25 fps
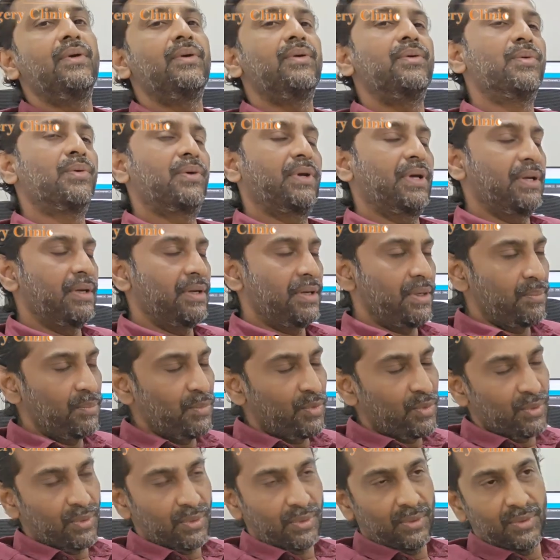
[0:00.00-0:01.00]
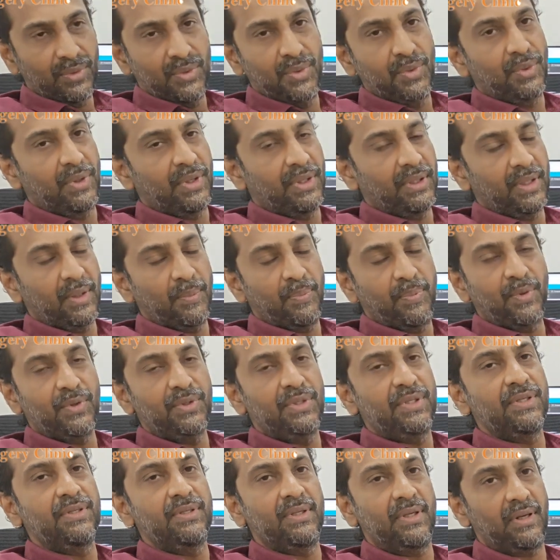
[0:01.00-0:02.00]
you can remove during the
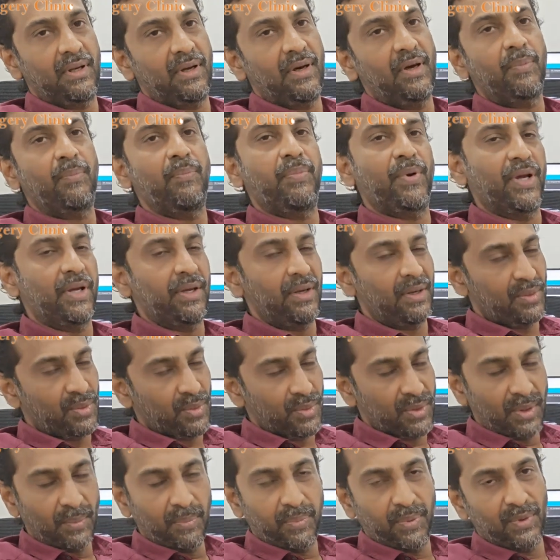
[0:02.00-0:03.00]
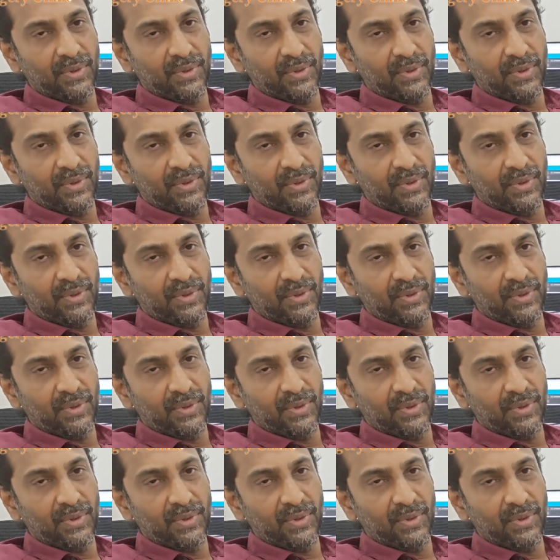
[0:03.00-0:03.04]
procedure or prior to the